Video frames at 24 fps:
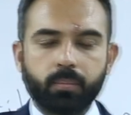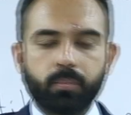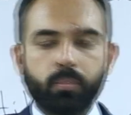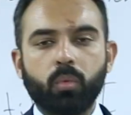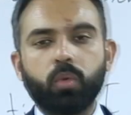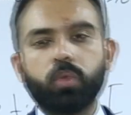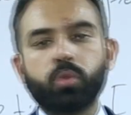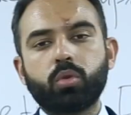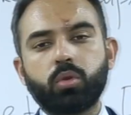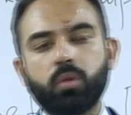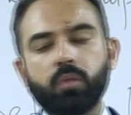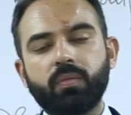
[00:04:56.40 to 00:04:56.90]

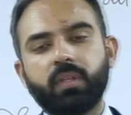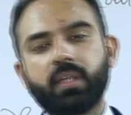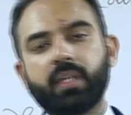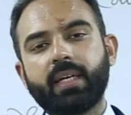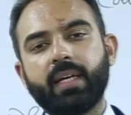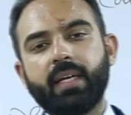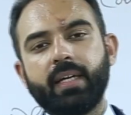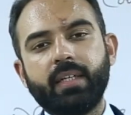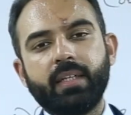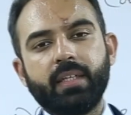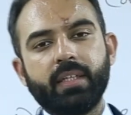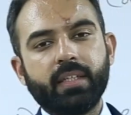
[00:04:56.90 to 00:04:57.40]
Most of the
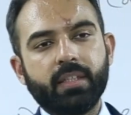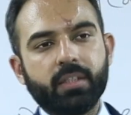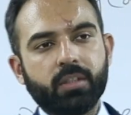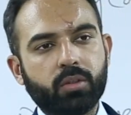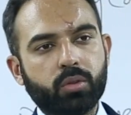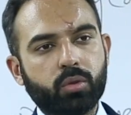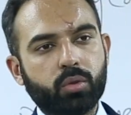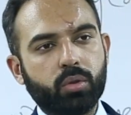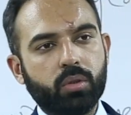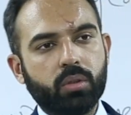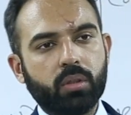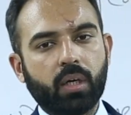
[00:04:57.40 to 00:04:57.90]

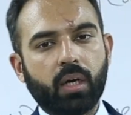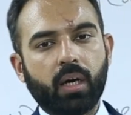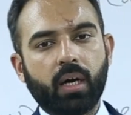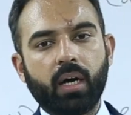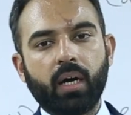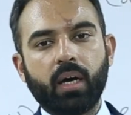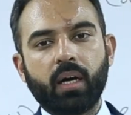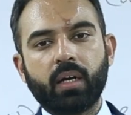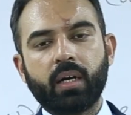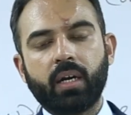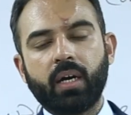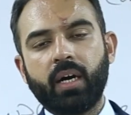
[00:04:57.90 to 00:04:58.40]
candidates
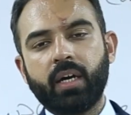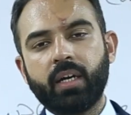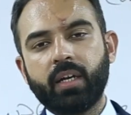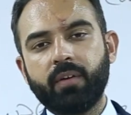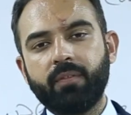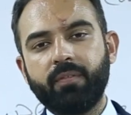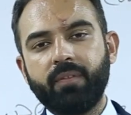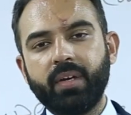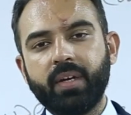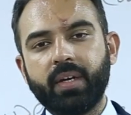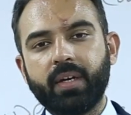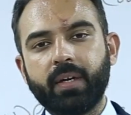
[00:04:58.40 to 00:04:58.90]
are
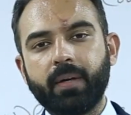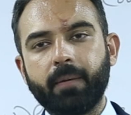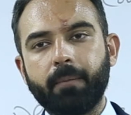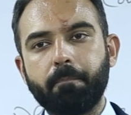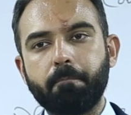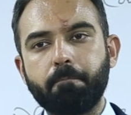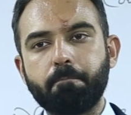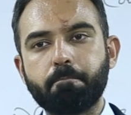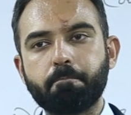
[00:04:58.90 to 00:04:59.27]
unaware